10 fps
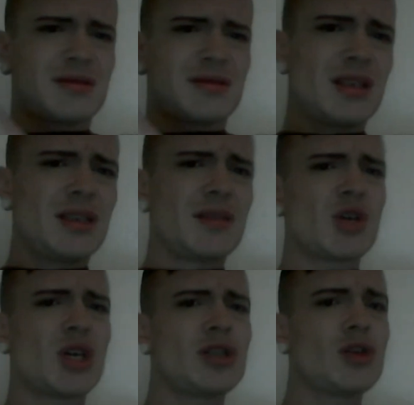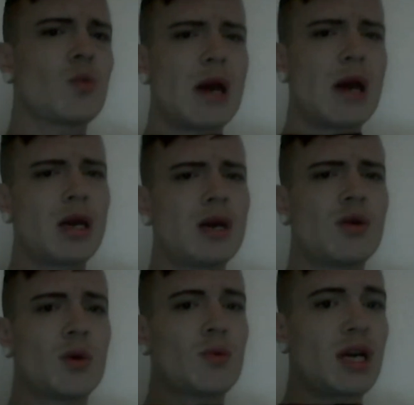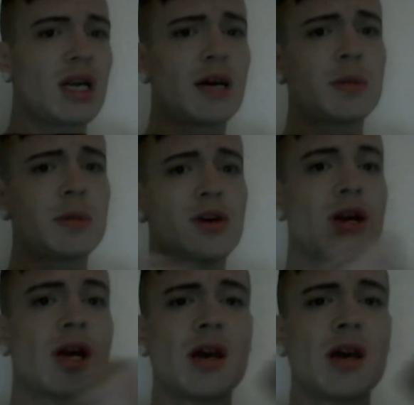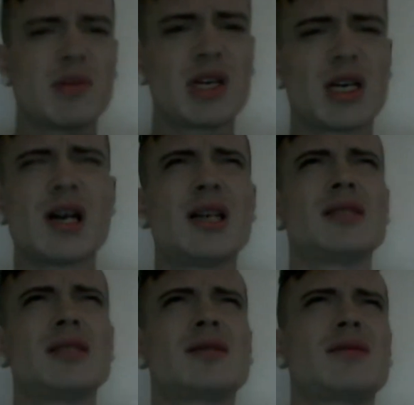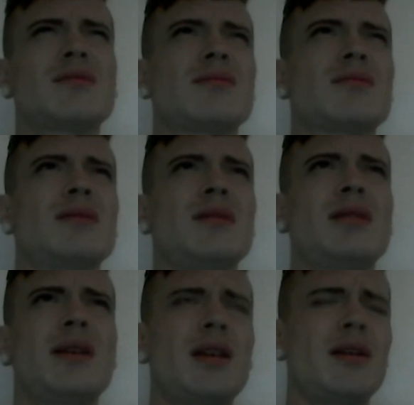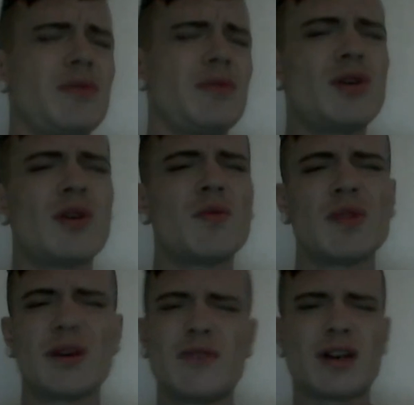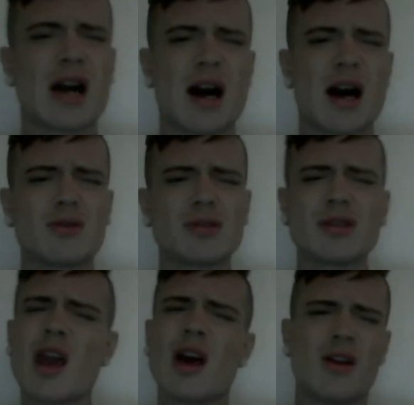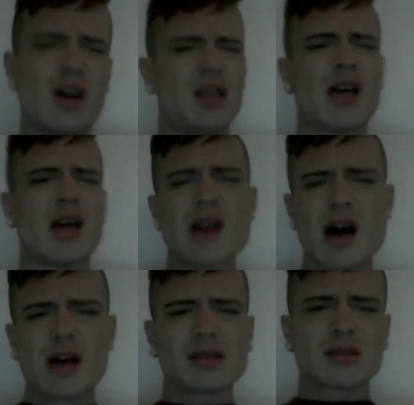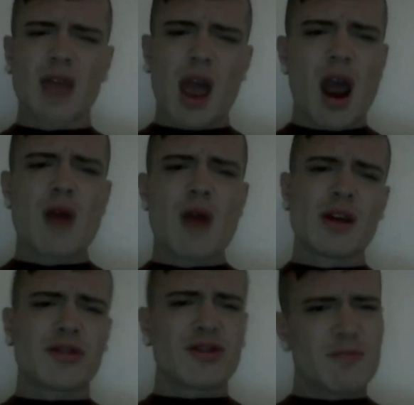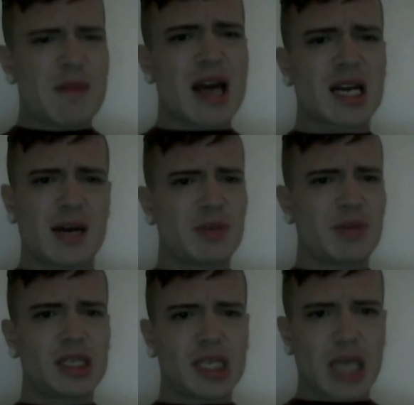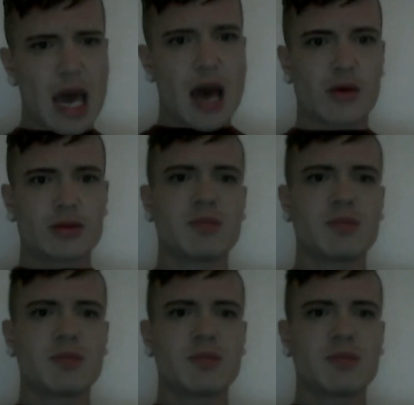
send them on their way or whatever, because if you don't live in a house, then don't sit with your back up against the house,